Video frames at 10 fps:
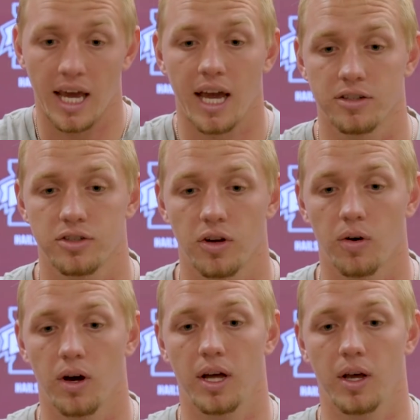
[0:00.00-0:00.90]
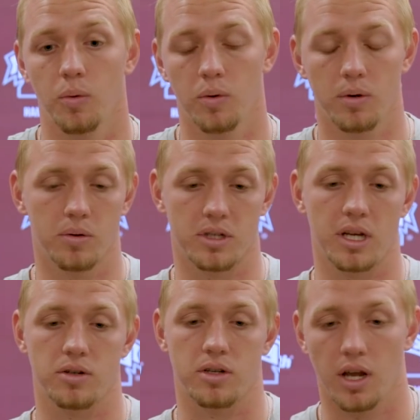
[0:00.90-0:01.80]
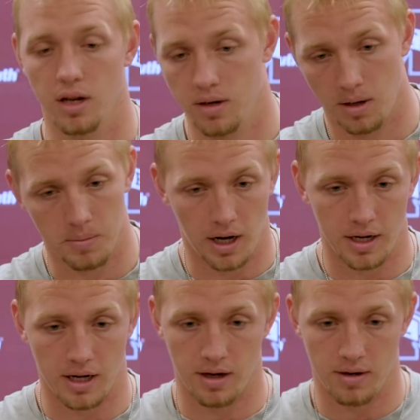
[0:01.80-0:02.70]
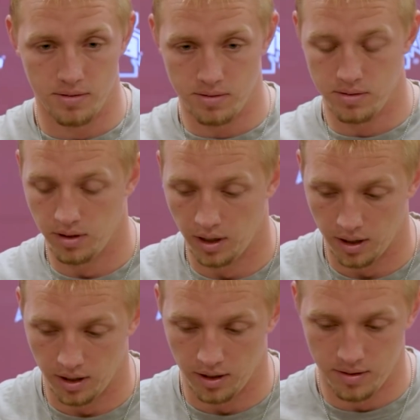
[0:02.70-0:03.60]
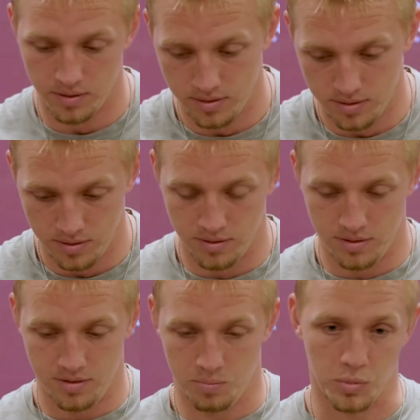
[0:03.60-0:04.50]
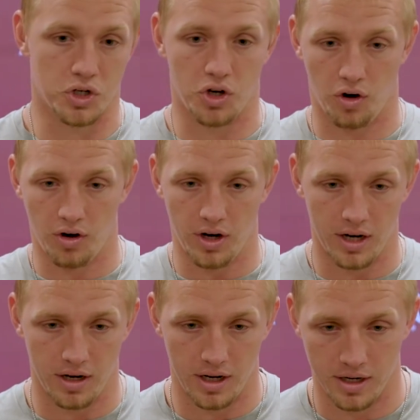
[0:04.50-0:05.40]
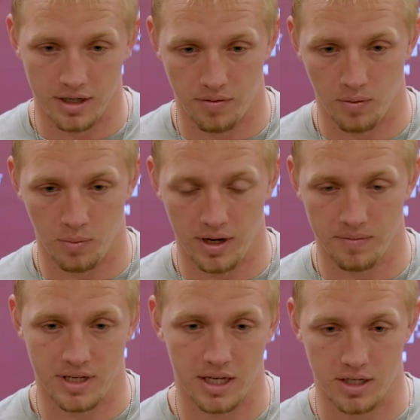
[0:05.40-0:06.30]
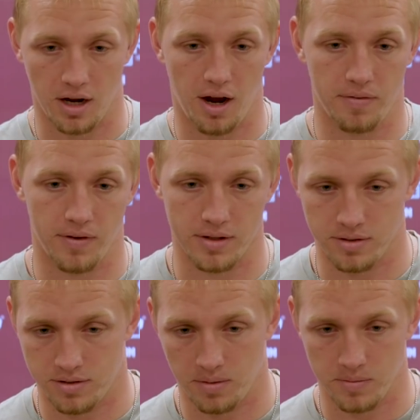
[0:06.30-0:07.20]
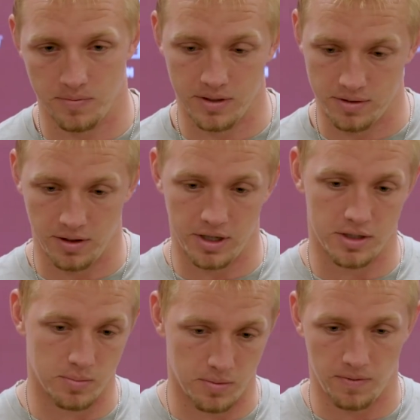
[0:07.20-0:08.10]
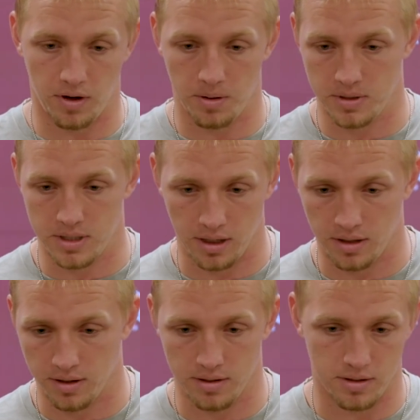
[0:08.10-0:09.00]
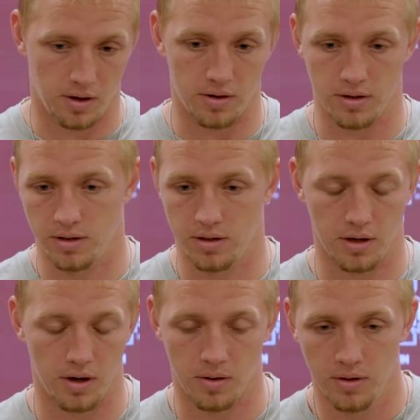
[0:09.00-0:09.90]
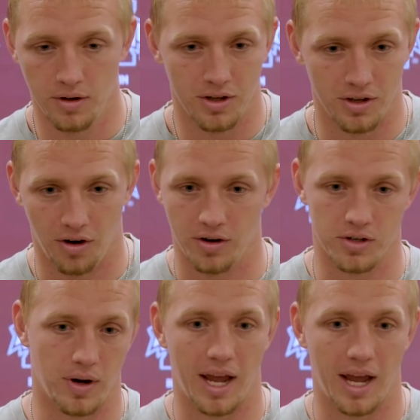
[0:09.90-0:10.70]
Yeah, so it was interesting. I mean, I kind of matured in a different way of teaching offense in terms of installations were very meticulous. Yardage or